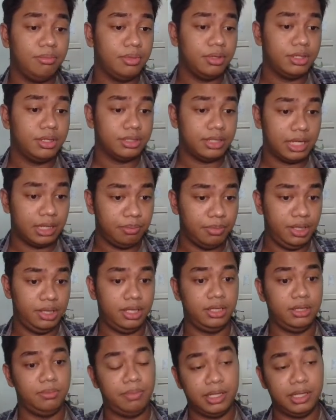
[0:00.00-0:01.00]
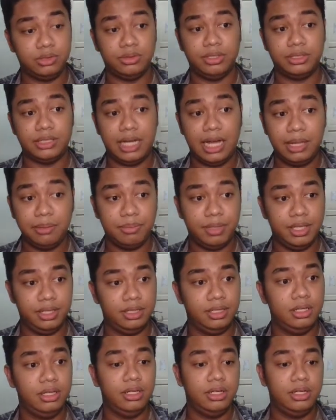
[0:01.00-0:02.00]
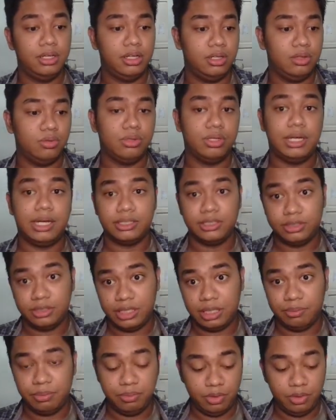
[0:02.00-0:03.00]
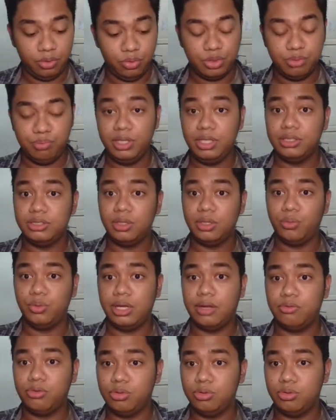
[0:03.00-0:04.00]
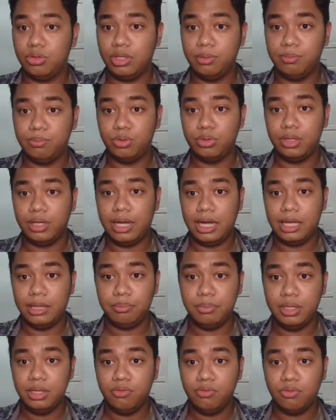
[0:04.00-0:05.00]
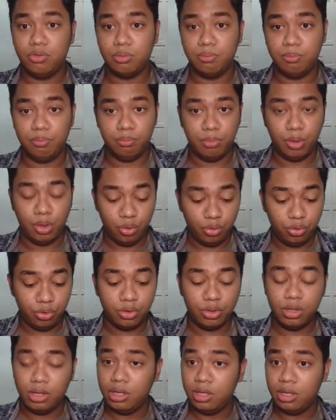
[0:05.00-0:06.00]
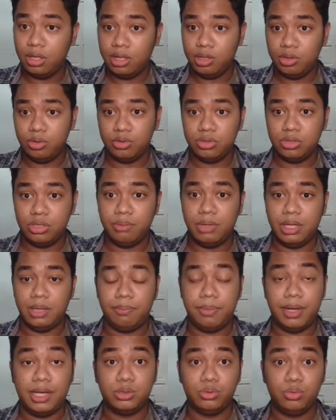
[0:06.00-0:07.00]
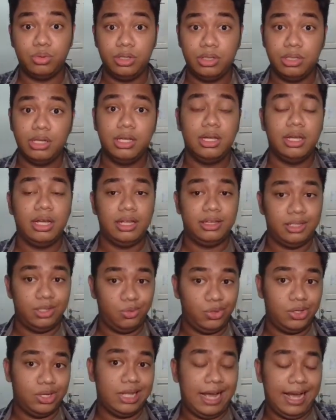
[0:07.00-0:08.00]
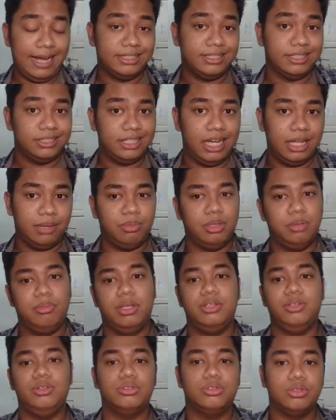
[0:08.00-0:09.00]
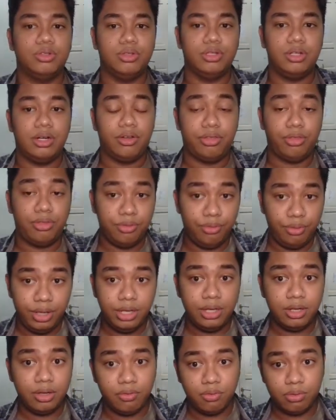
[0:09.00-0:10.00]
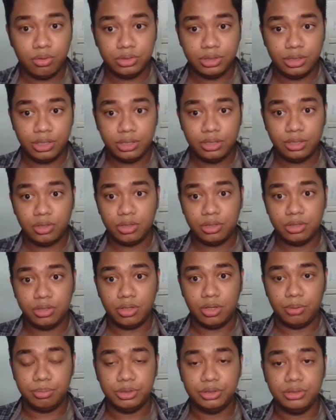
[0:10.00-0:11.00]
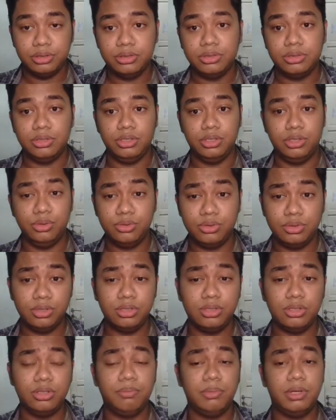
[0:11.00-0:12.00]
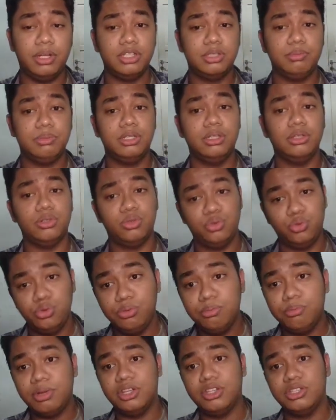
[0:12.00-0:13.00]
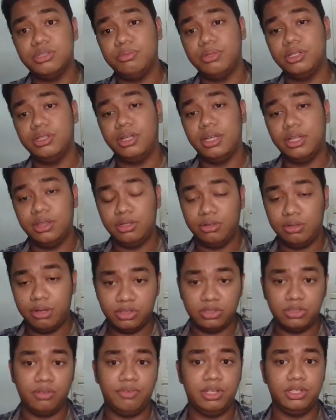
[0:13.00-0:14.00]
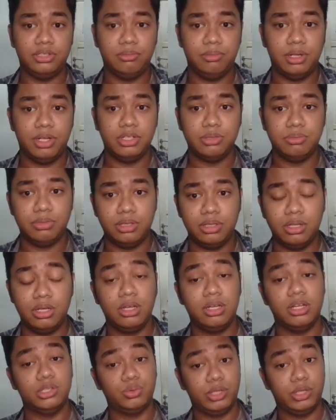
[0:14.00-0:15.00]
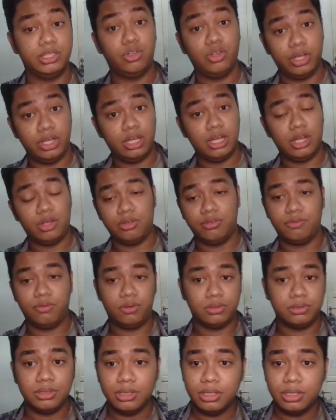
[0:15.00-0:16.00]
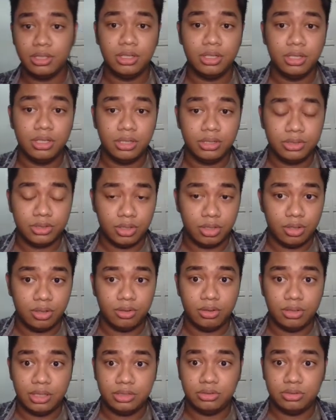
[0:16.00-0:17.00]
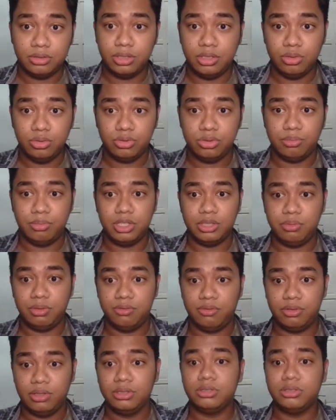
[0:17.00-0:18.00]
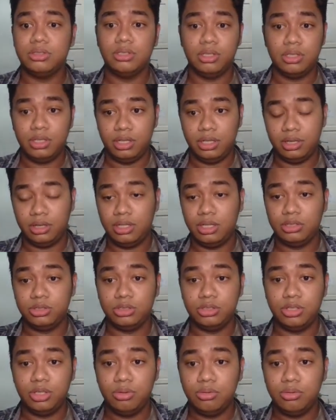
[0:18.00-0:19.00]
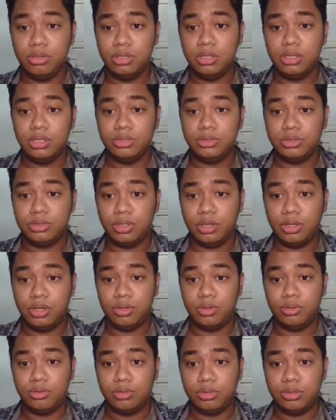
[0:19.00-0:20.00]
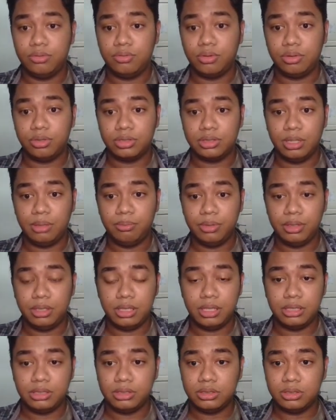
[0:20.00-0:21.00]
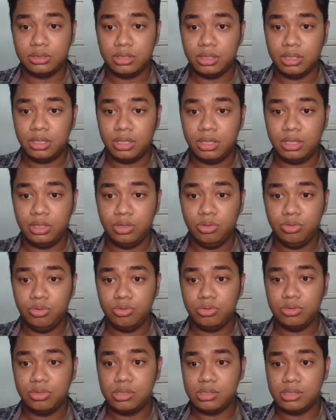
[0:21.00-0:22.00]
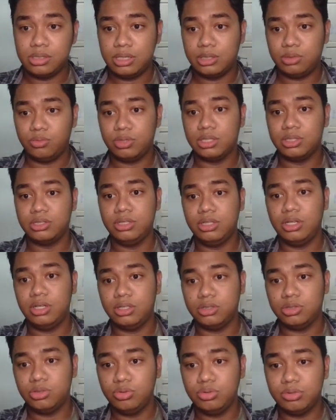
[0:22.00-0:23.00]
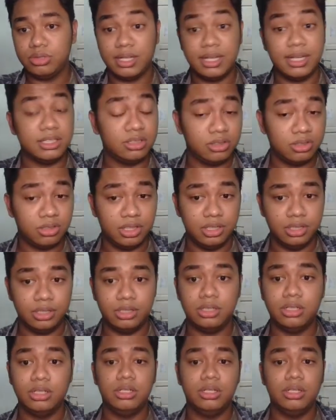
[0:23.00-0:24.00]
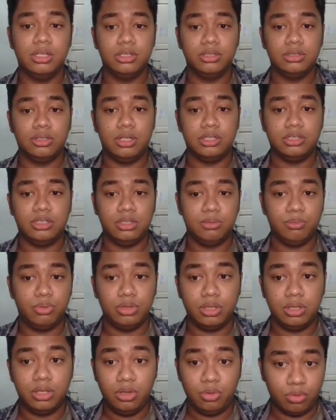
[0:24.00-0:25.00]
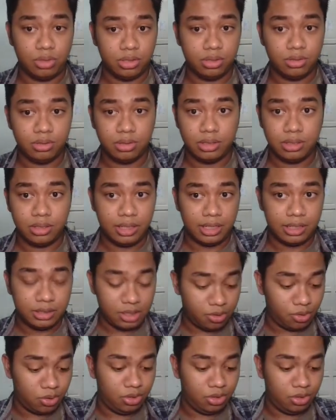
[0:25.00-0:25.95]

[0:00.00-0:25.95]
is admin and the password is admin, and it will access that menu, which means that we have to input admin for both username and password, and then we can access the admin menu. So there are 3, of course, here options: the user management, the room management, and the reservation management. So as logging out, of course. So let's try the user management first. It does show. So for example, let's use, as we can see, there are 2 testers here. So let's input another one as our